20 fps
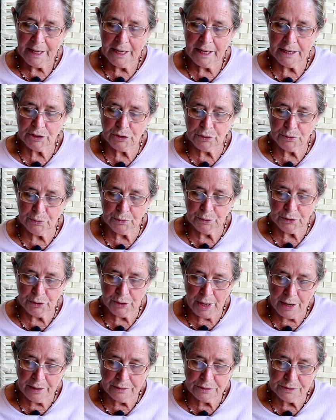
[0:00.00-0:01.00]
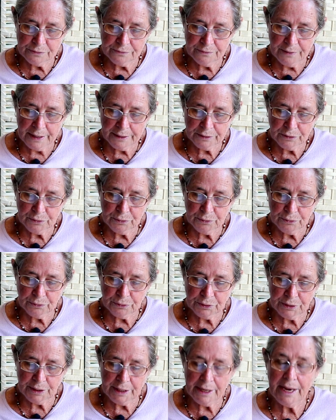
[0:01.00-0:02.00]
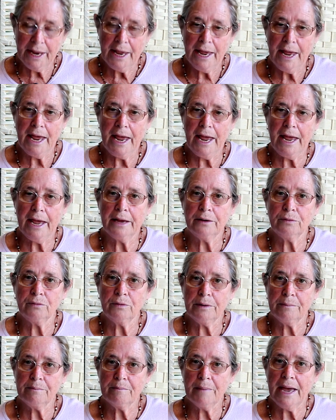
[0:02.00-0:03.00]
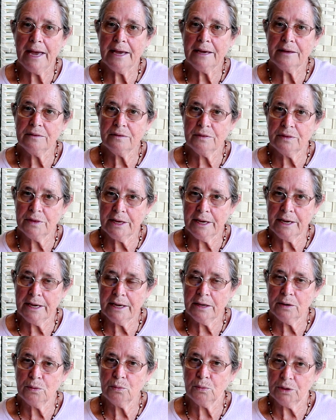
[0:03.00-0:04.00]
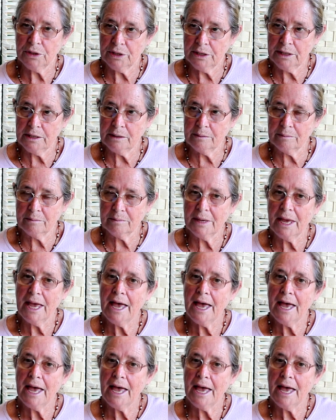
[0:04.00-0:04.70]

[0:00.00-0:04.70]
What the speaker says: and you will go to Vaikuntha and remain there with him